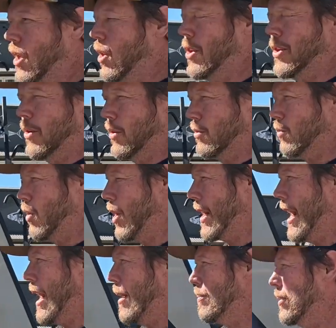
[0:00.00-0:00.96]
All I do is
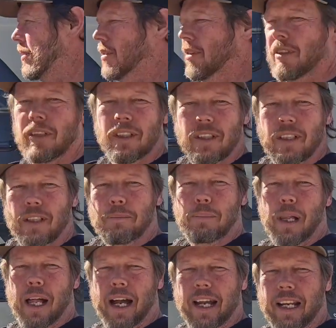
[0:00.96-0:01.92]
rock up,
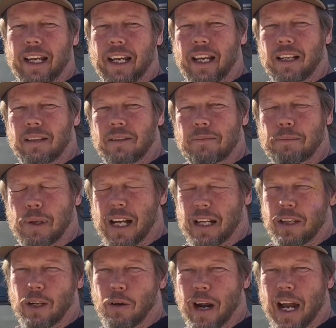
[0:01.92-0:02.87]
plug it in,
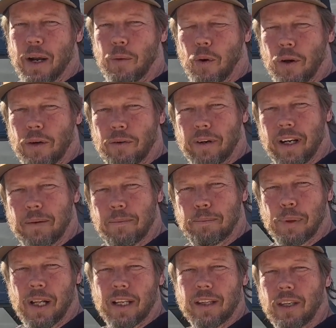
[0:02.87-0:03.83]
plug the grey water in,
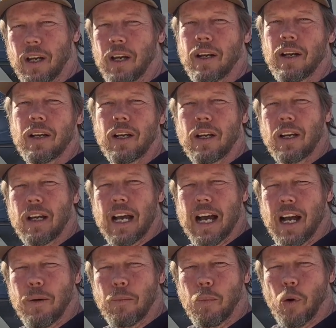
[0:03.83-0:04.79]
plug the
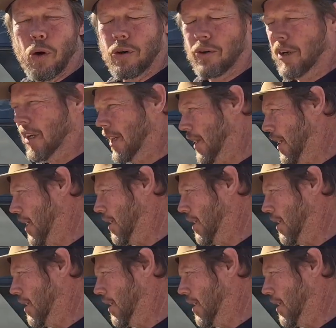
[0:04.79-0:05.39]
water in, and